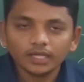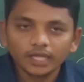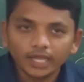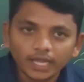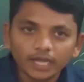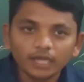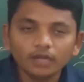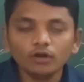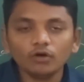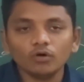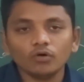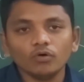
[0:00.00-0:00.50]

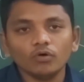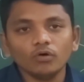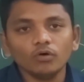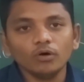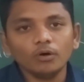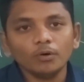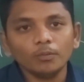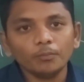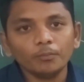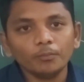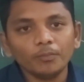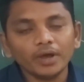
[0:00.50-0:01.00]

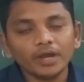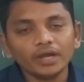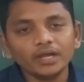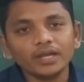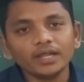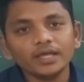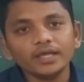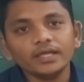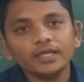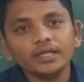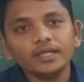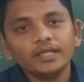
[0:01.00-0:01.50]
yellow, but
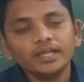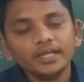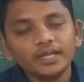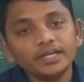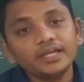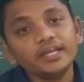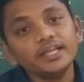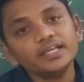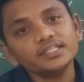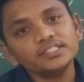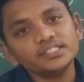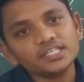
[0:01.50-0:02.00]

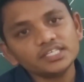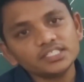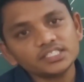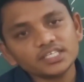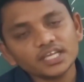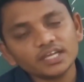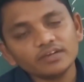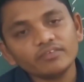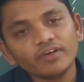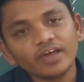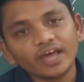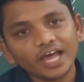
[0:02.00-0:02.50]
it is
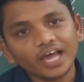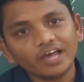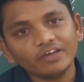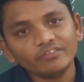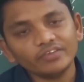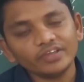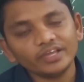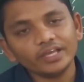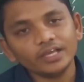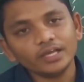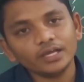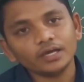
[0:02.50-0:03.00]
itself
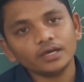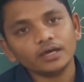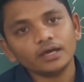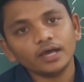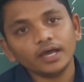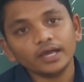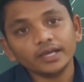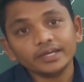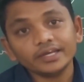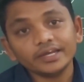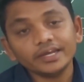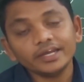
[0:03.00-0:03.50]
having
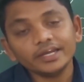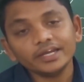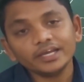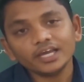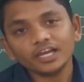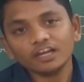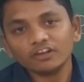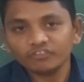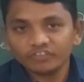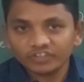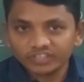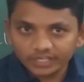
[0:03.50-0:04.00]
a green
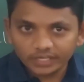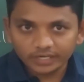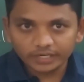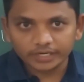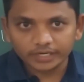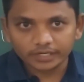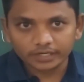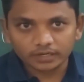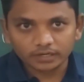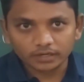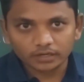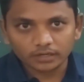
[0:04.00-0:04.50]
color within
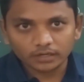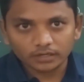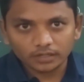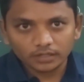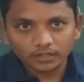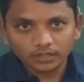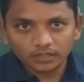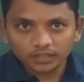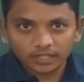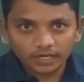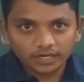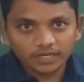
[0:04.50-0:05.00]
it,
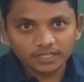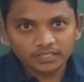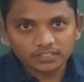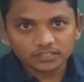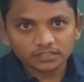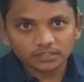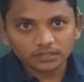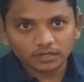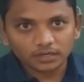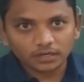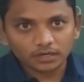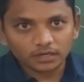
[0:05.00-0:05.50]
that is
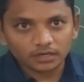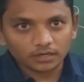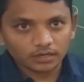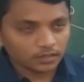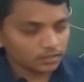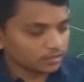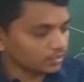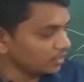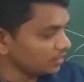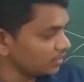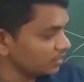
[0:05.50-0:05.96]
called